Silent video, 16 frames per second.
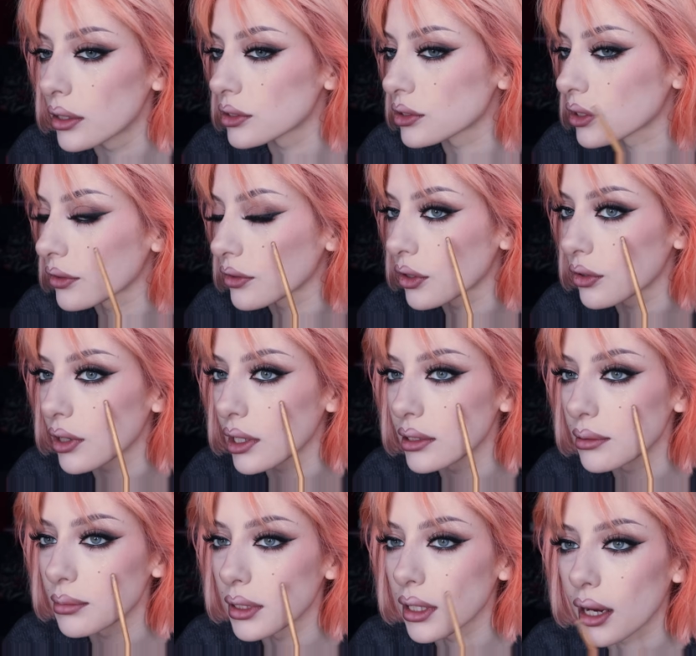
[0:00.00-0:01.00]
So I've got
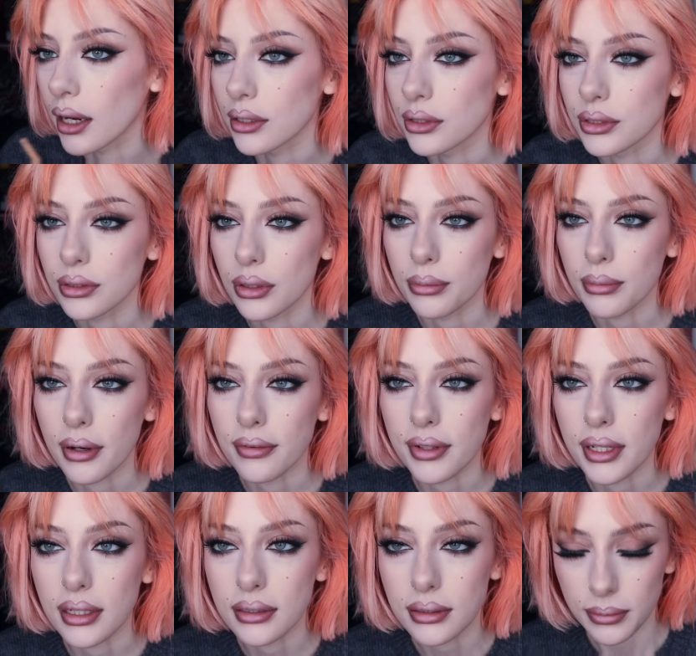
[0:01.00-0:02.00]
random glitter just on my
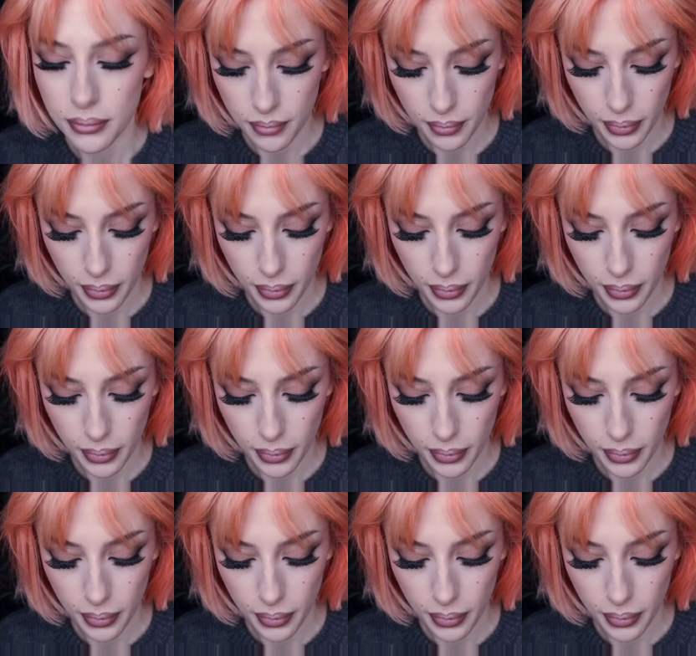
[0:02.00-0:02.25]
face.